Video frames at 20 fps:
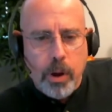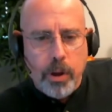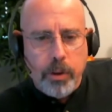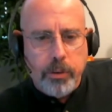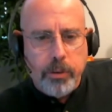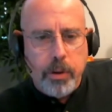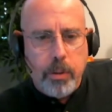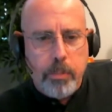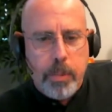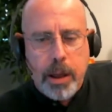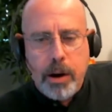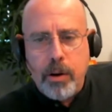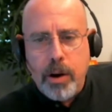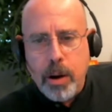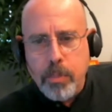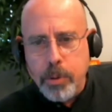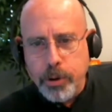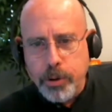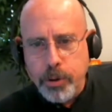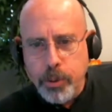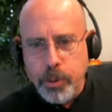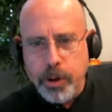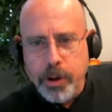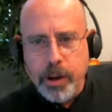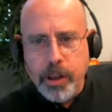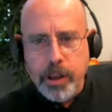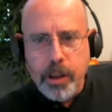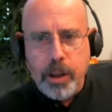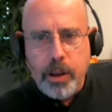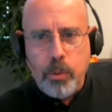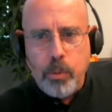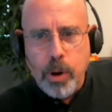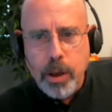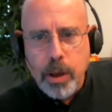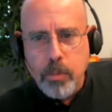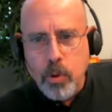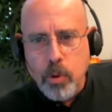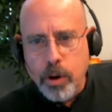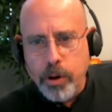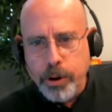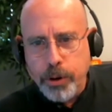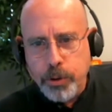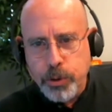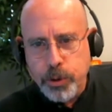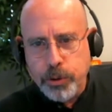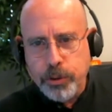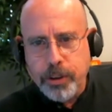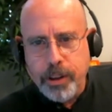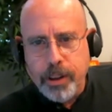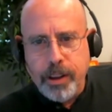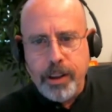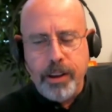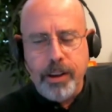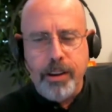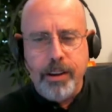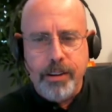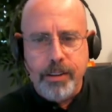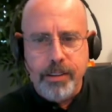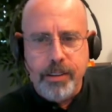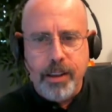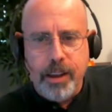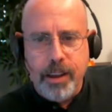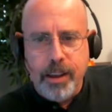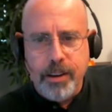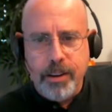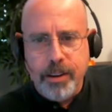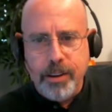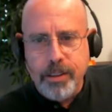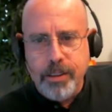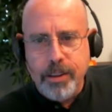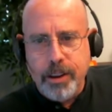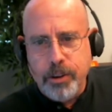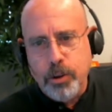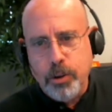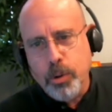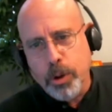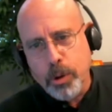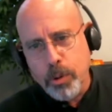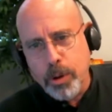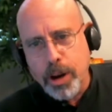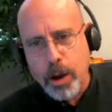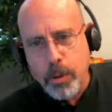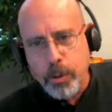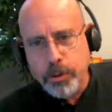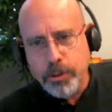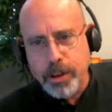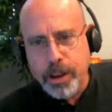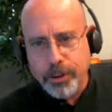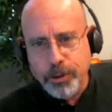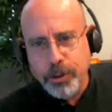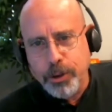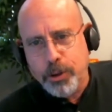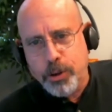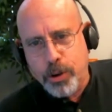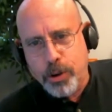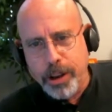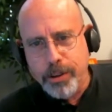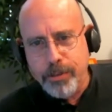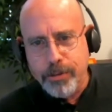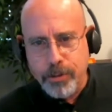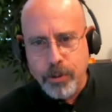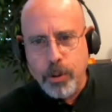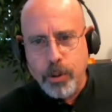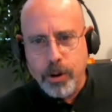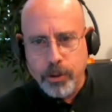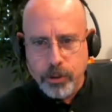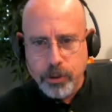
a better opportunity and way more interesting than doing what I was actually trained for.